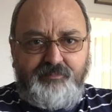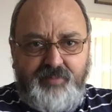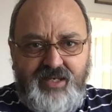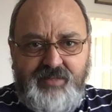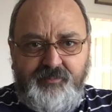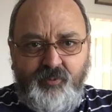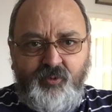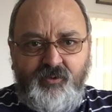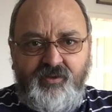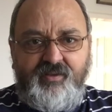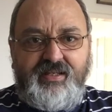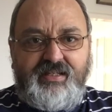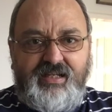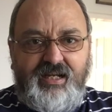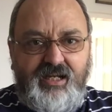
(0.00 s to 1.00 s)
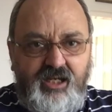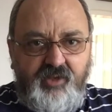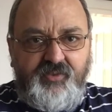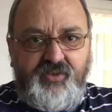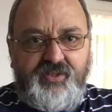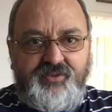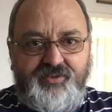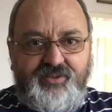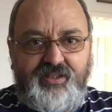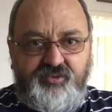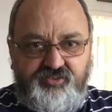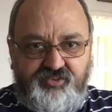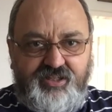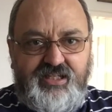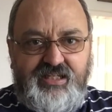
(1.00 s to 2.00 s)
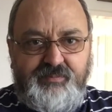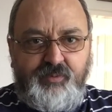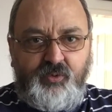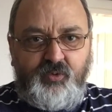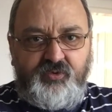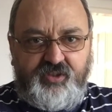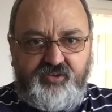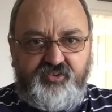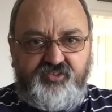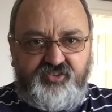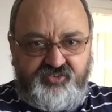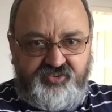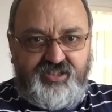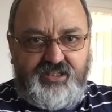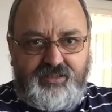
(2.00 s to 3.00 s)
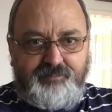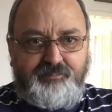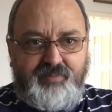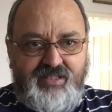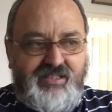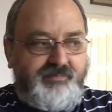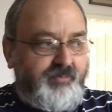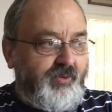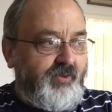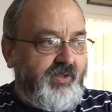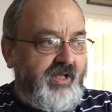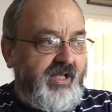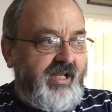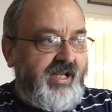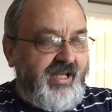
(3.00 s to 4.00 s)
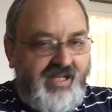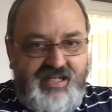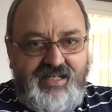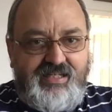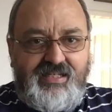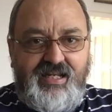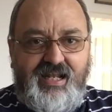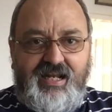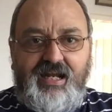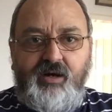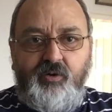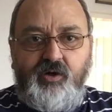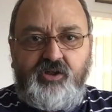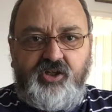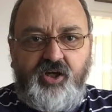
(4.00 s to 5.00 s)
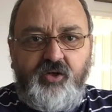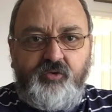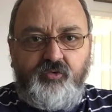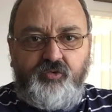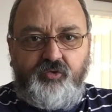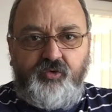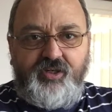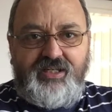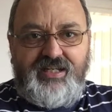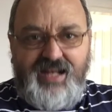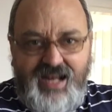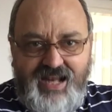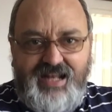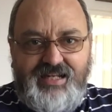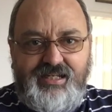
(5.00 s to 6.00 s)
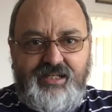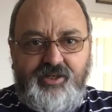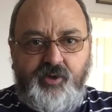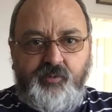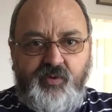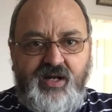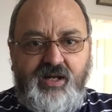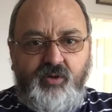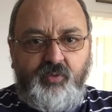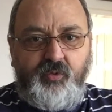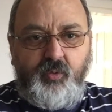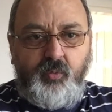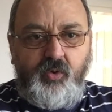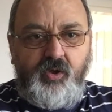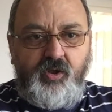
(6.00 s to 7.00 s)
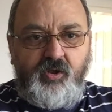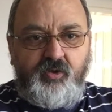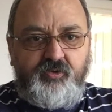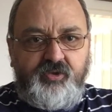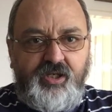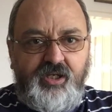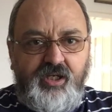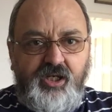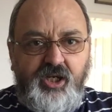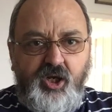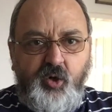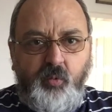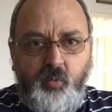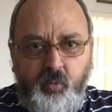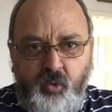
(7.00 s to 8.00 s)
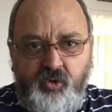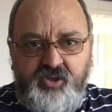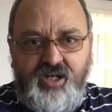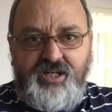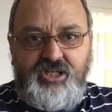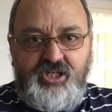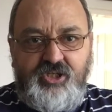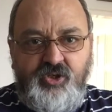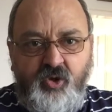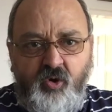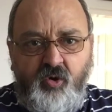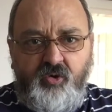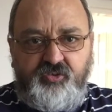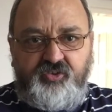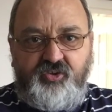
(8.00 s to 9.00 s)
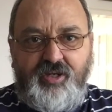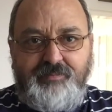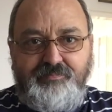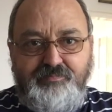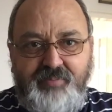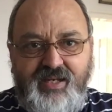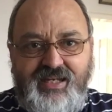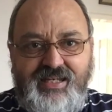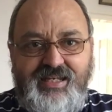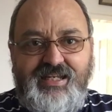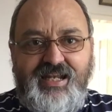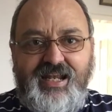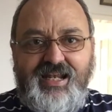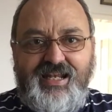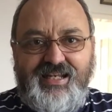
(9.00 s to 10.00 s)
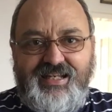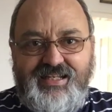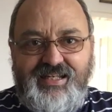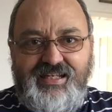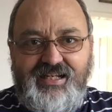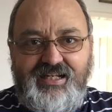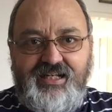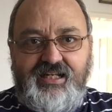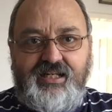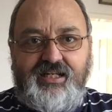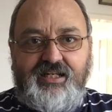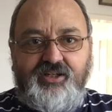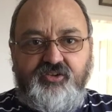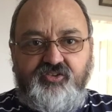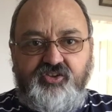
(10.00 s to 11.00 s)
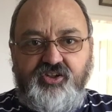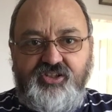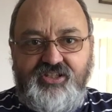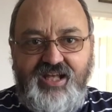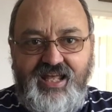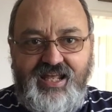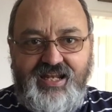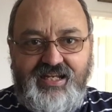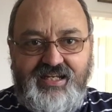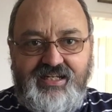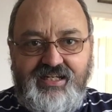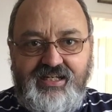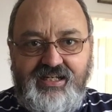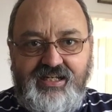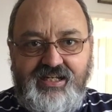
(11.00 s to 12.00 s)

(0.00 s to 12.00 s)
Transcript: people like other disabled and sick people in our country and around the world would not be here today